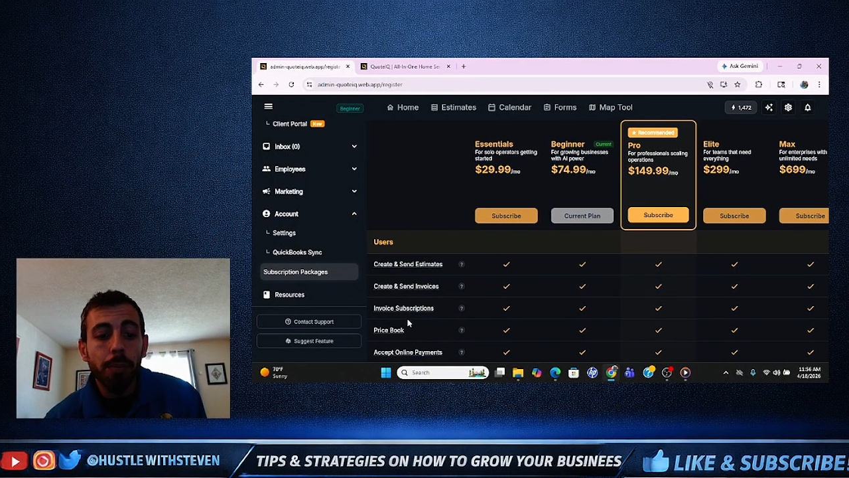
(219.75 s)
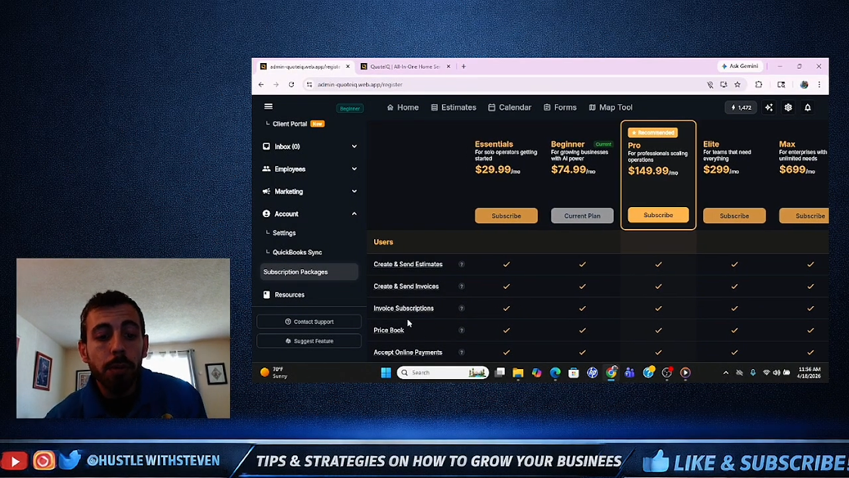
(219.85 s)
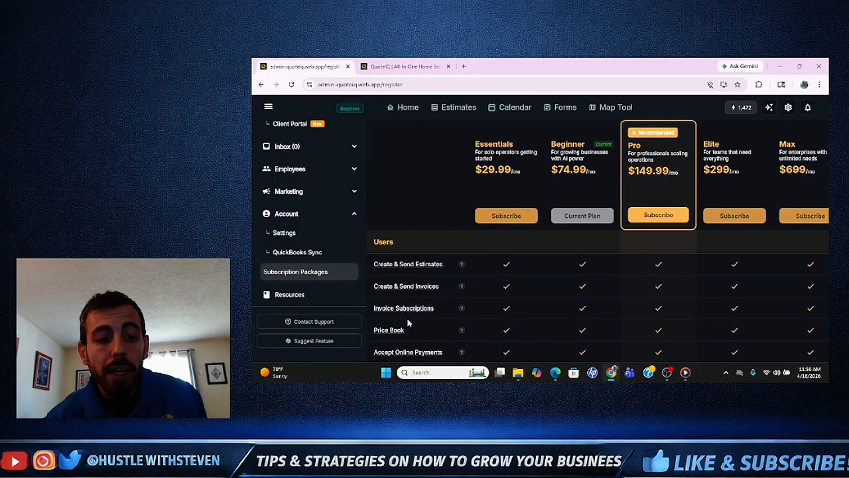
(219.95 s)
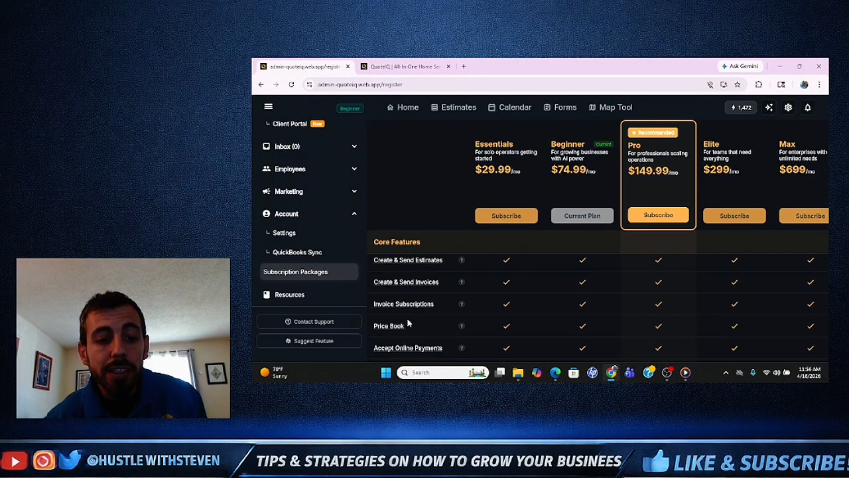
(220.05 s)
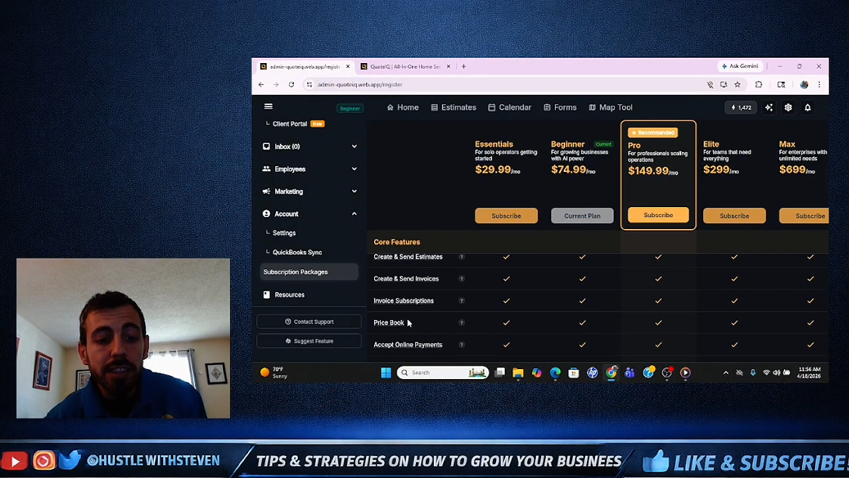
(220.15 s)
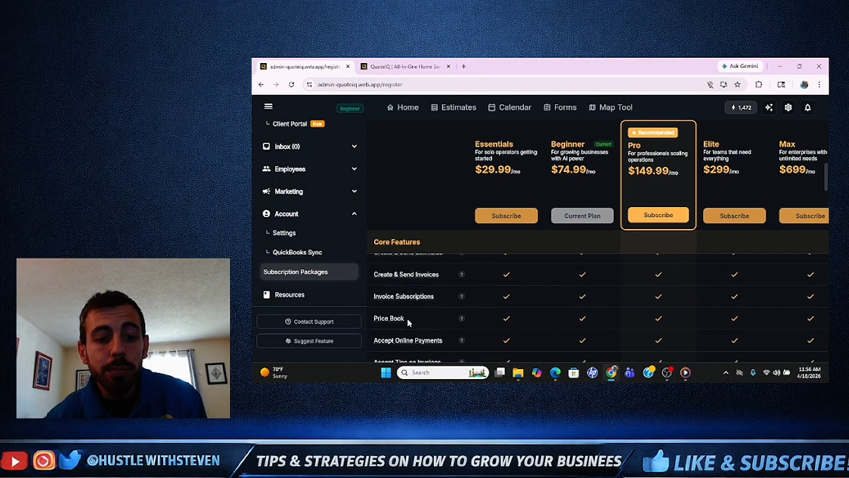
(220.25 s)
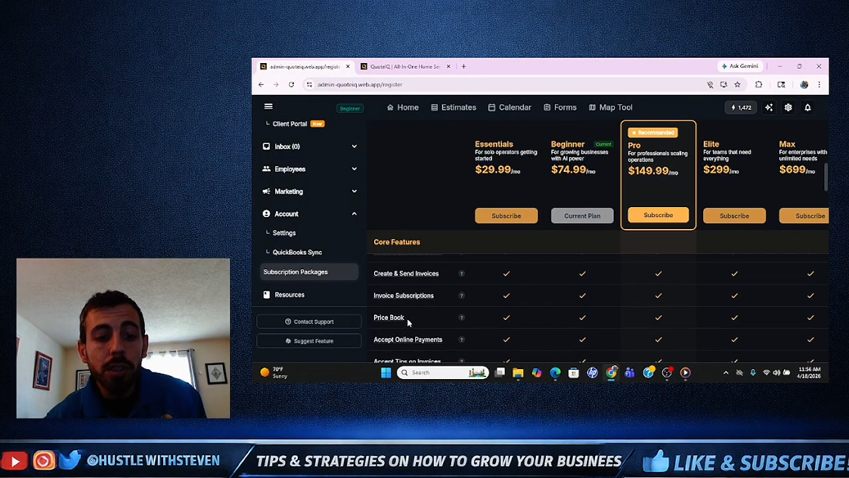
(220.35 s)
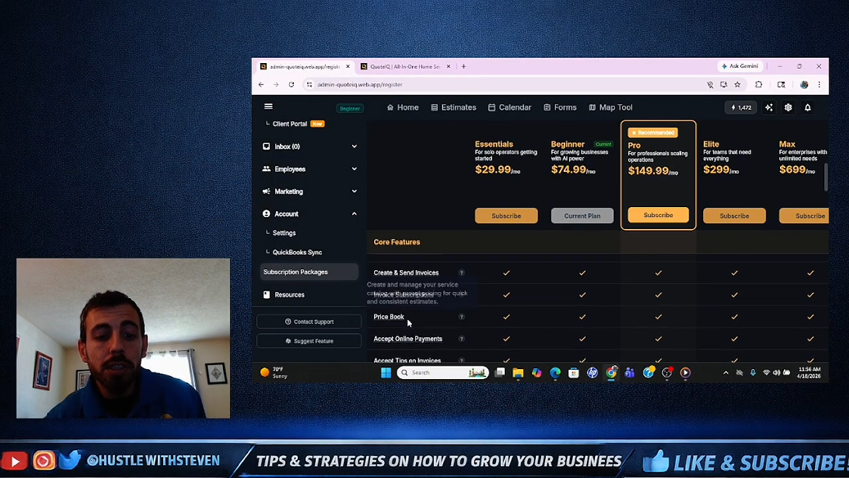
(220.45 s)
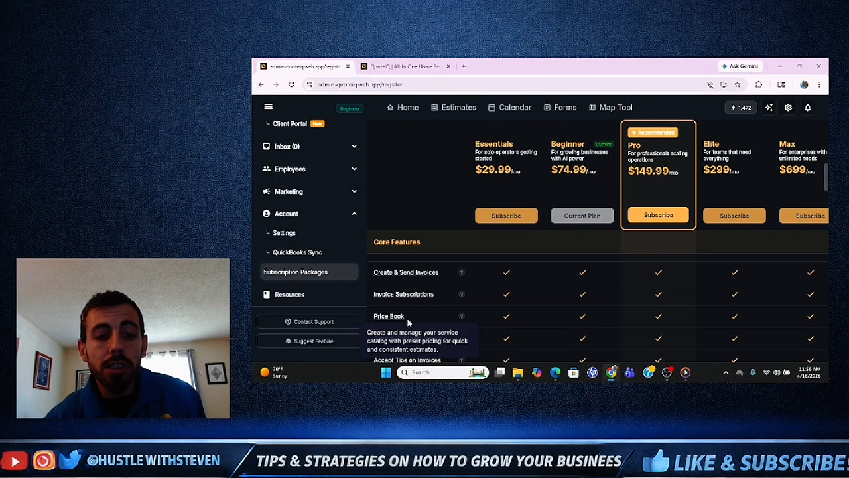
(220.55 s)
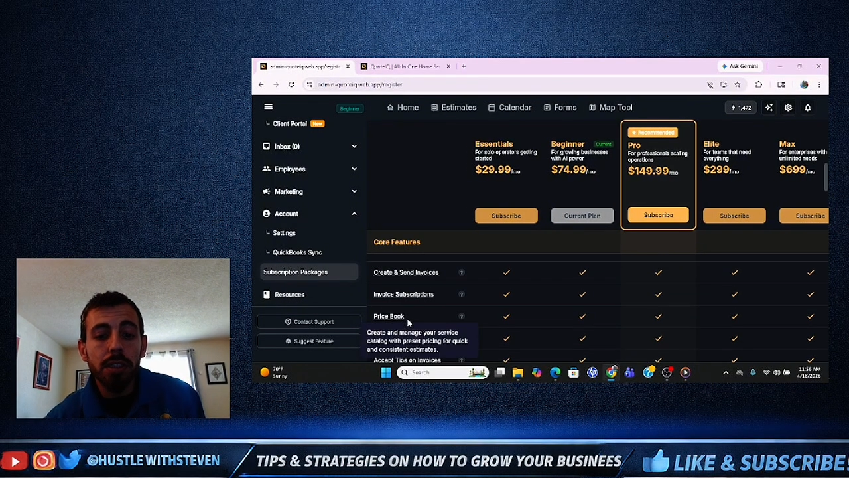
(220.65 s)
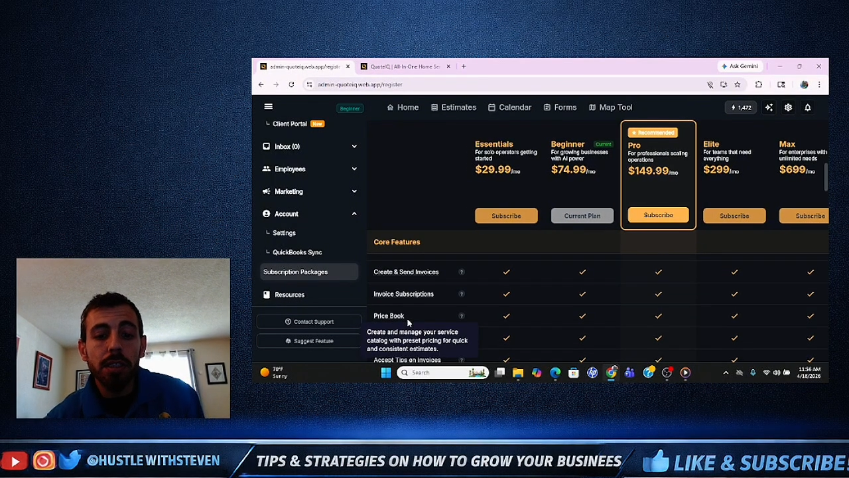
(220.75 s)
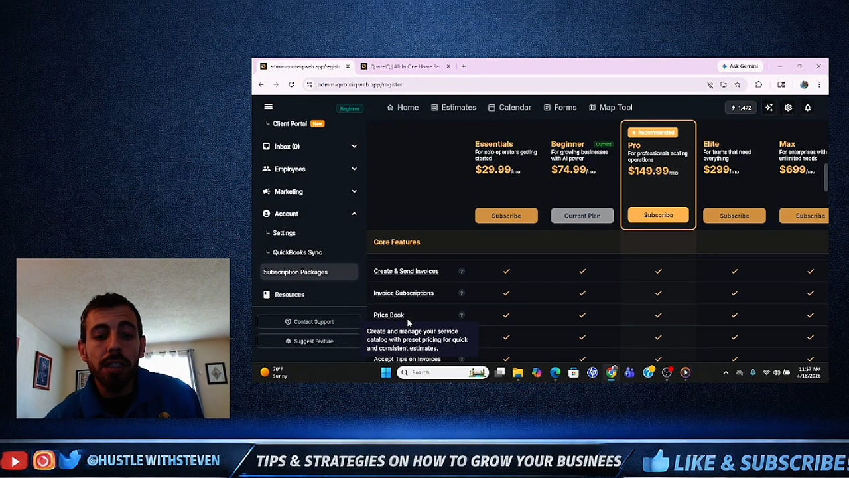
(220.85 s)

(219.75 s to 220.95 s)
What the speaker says: price book,